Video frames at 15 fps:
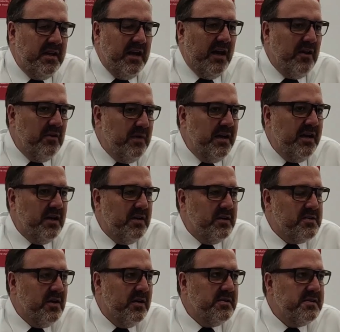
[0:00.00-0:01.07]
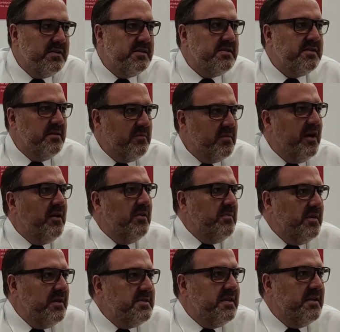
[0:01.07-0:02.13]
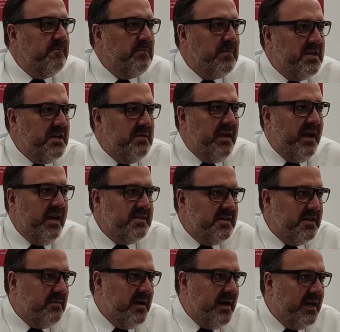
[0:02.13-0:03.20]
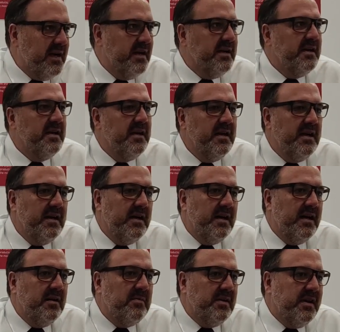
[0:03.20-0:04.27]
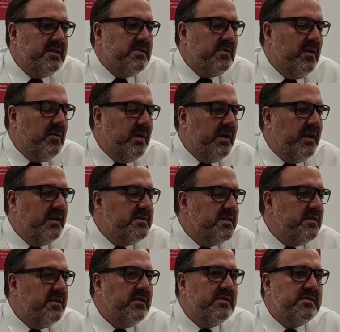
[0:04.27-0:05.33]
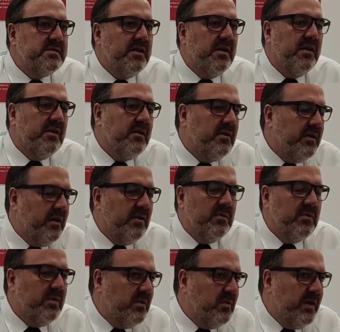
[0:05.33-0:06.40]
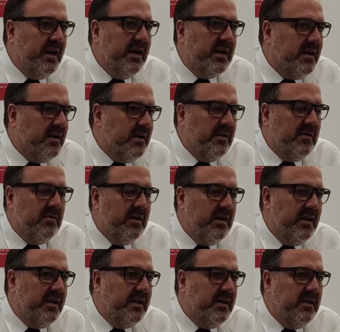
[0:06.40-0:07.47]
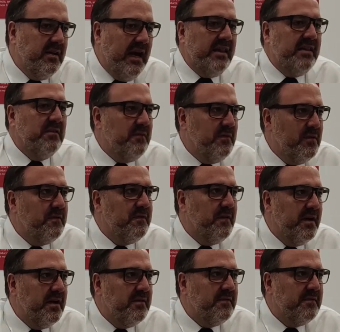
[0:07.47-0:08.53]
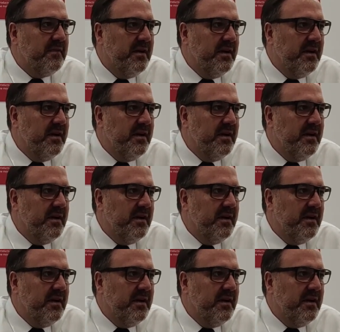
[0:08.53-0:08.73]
the nanometer control system. These are the demands of the market, and that's what we need to do. So, we are really at the forefront